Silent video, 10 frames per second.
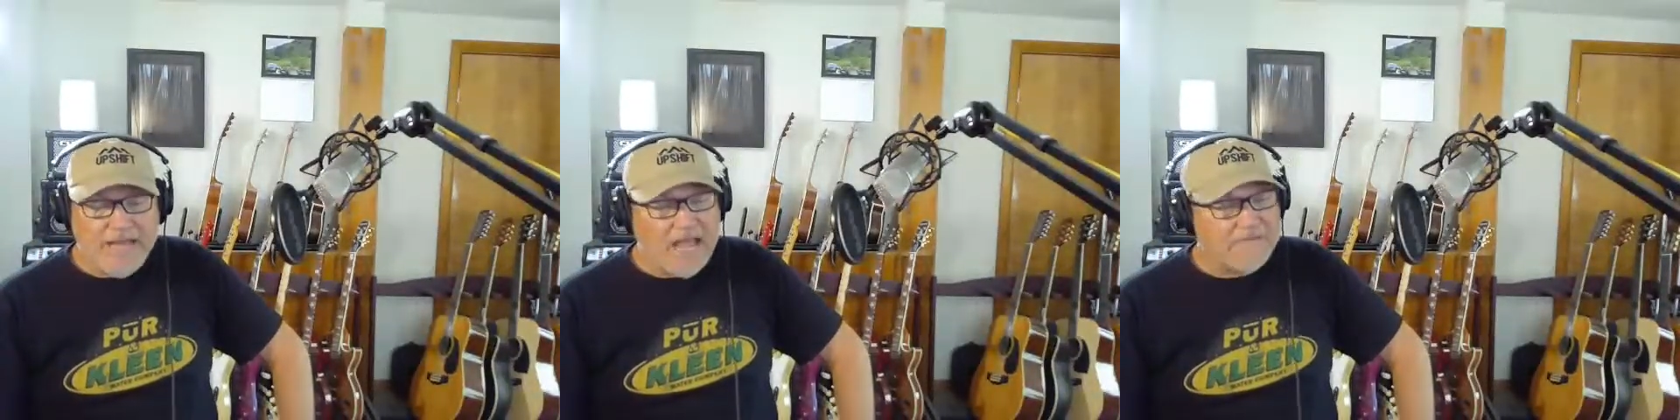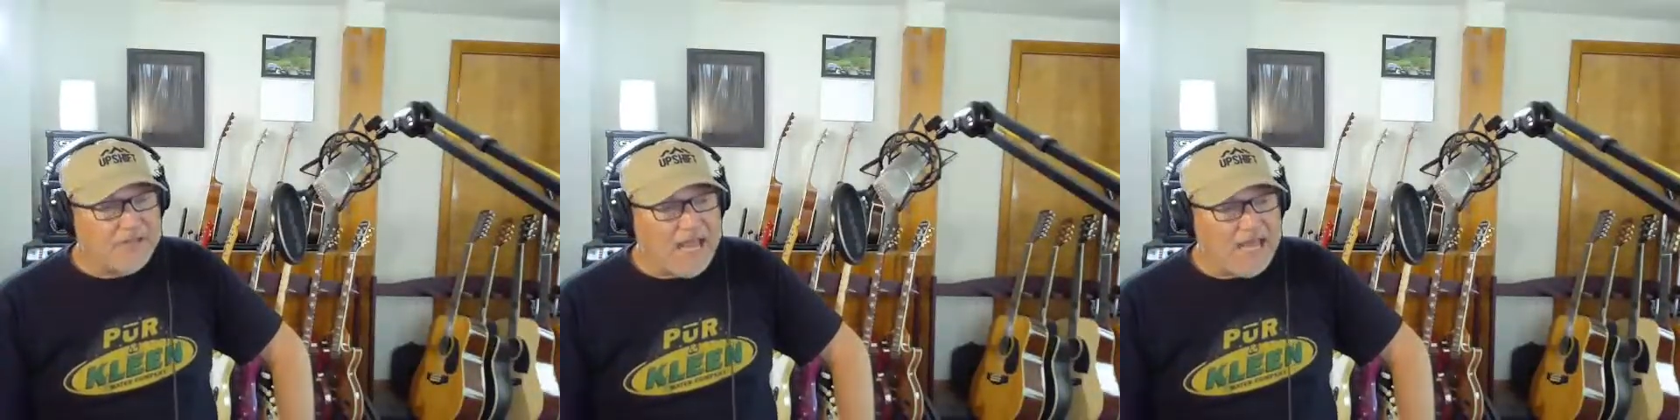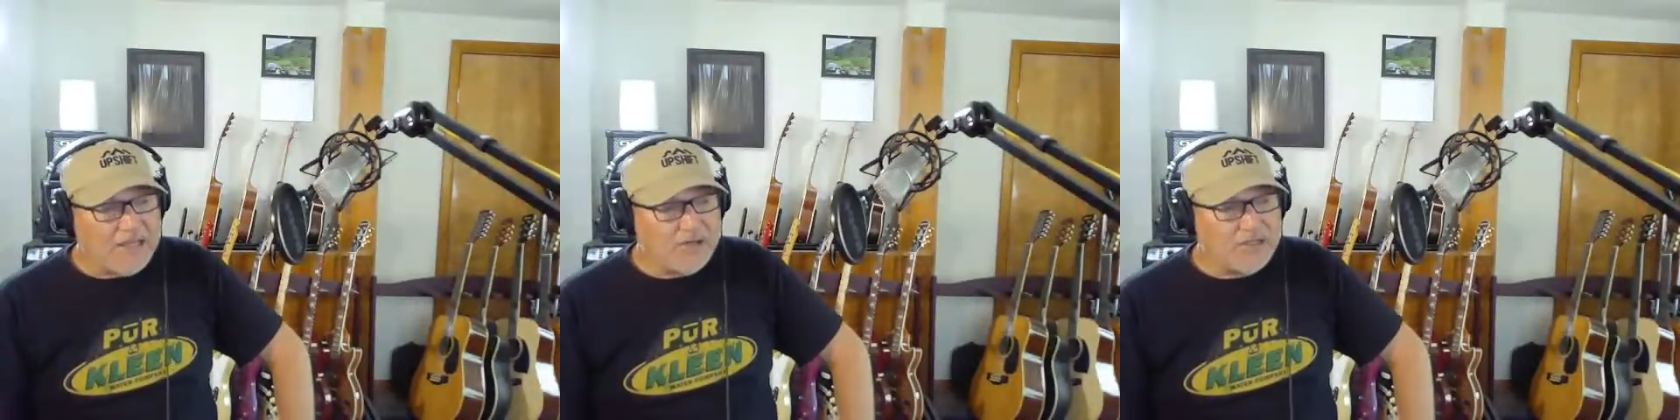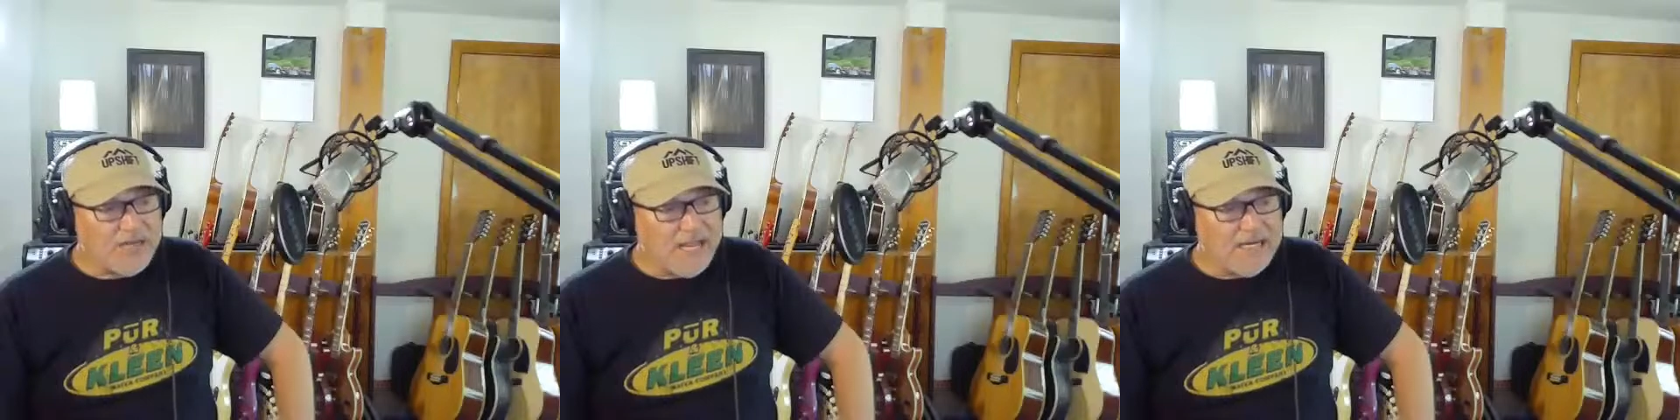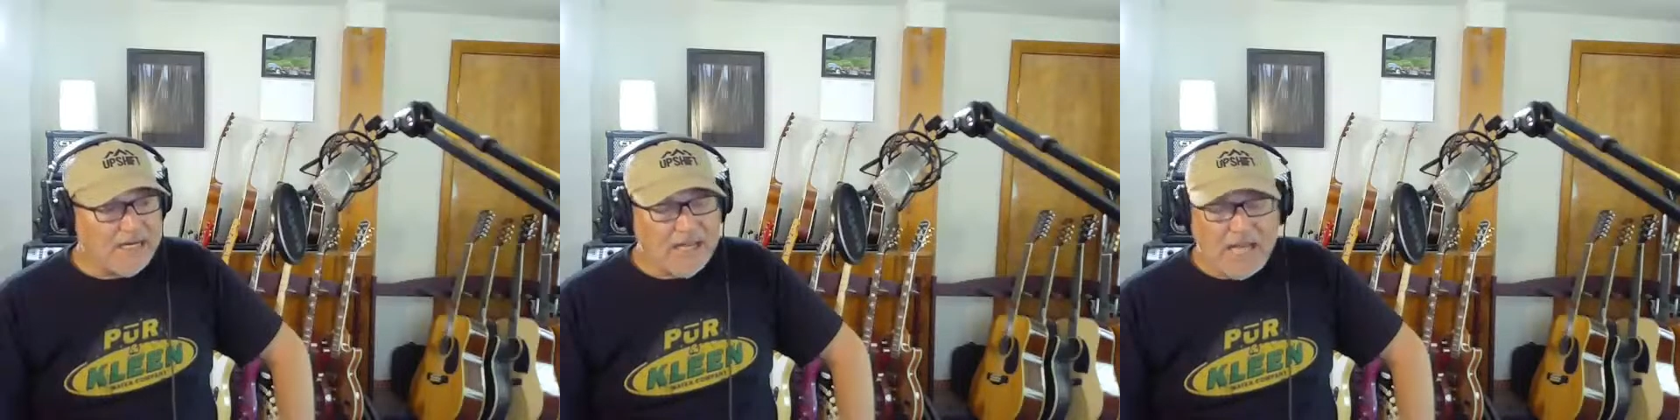day after that, you're
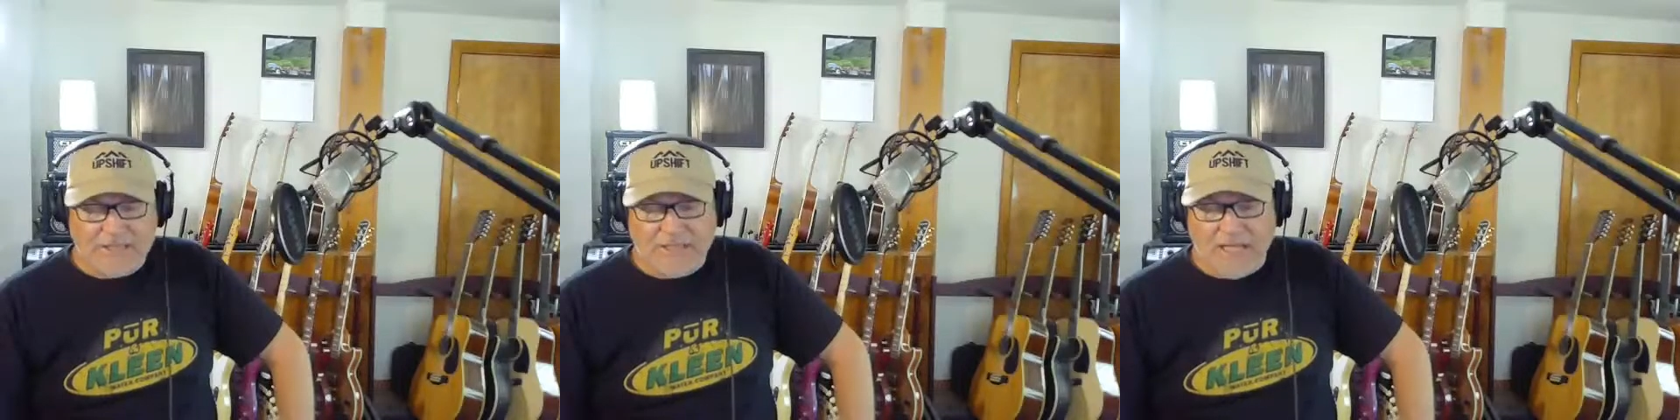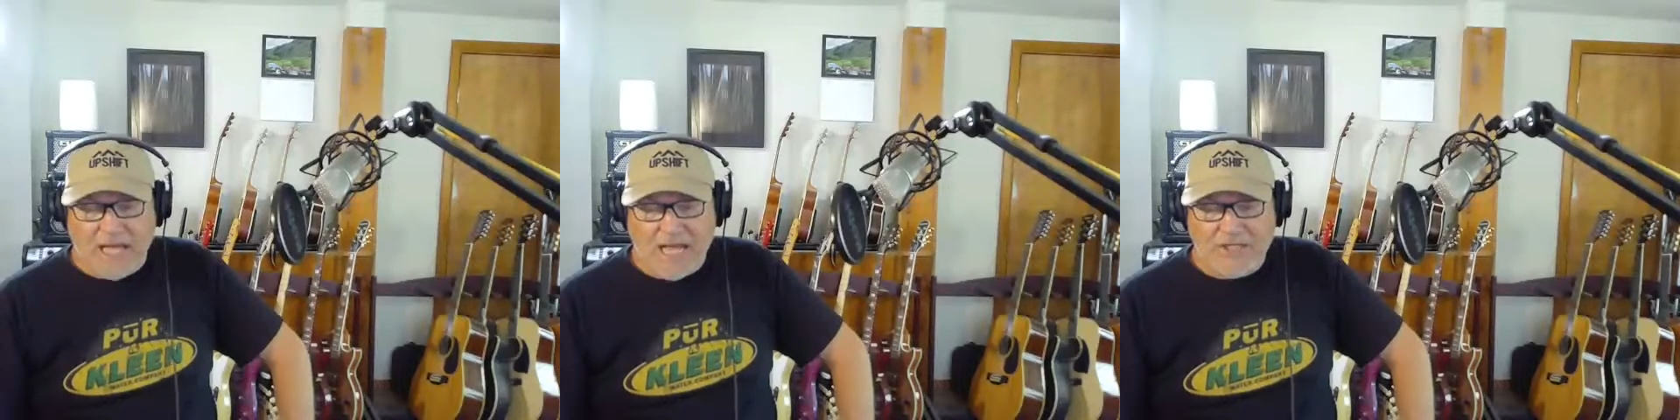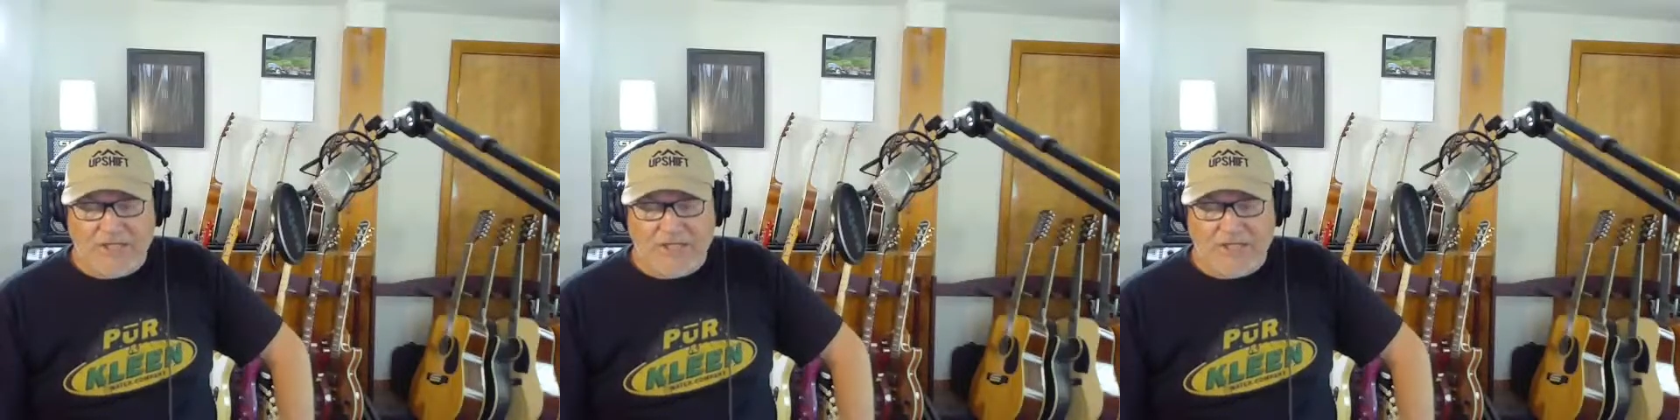staying at Loxa Lodge.